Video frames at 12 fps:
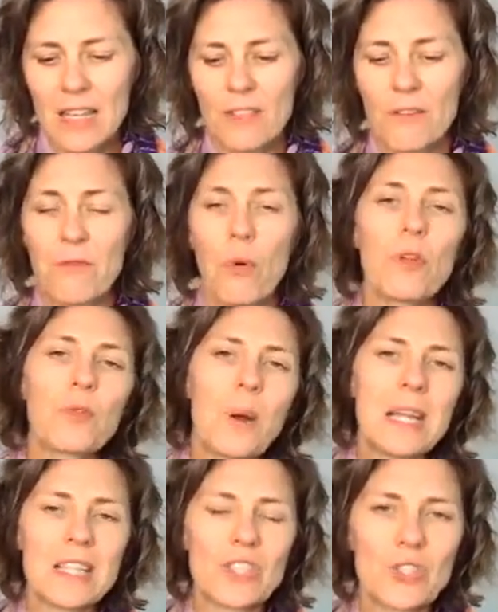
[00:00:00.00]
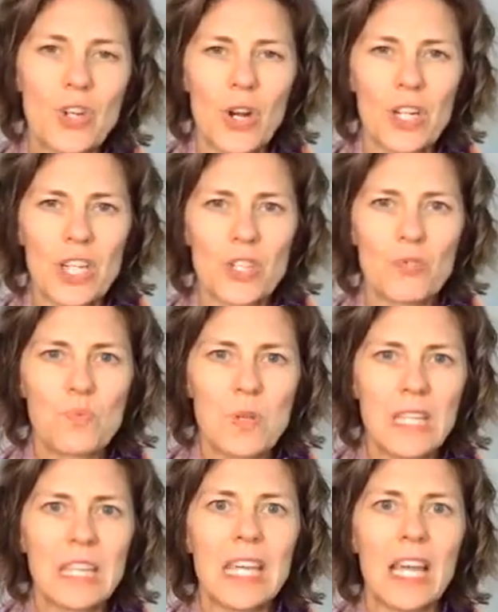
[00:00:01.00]
The fourth way to start is
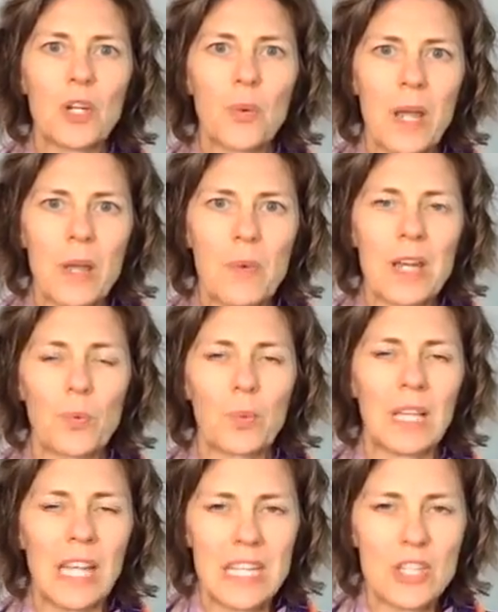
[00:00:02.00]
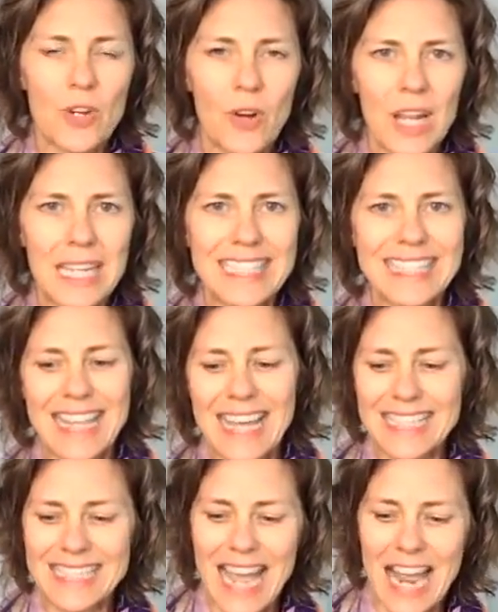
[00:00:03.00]
really a great way to relate to your audience, and that
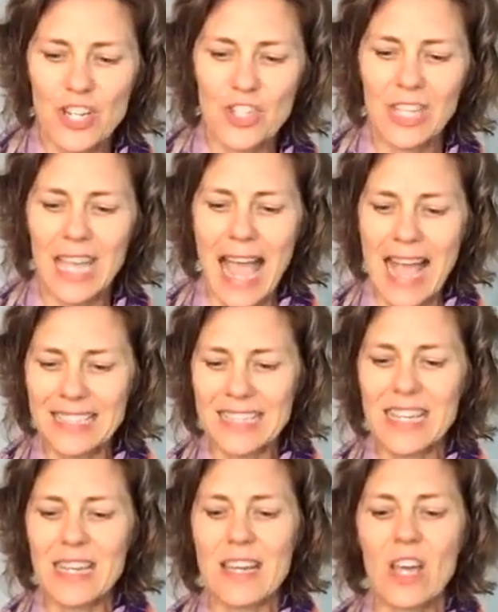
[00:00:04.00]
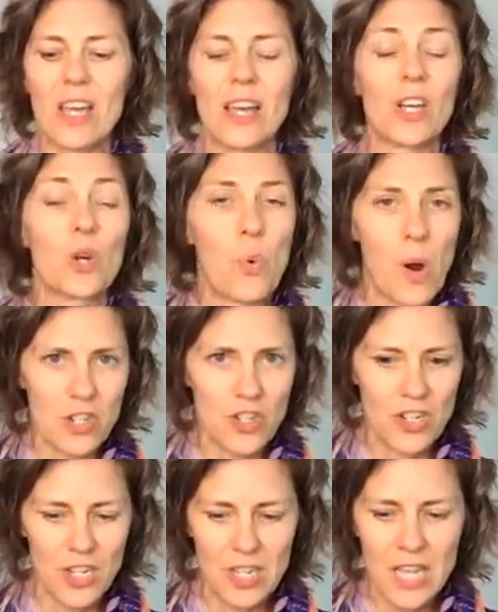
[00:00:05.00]
is actually asking a
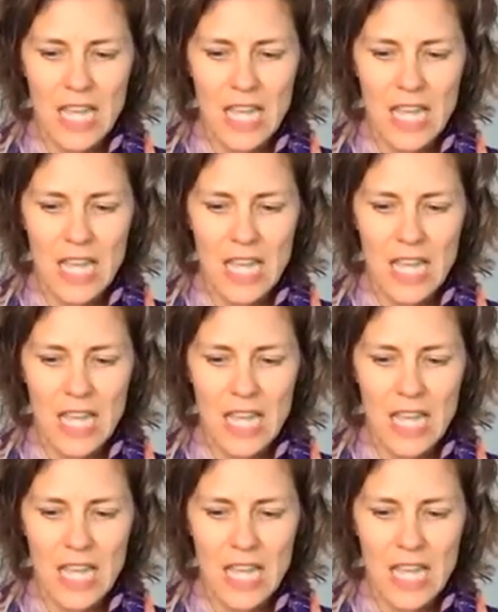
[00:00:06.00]
question.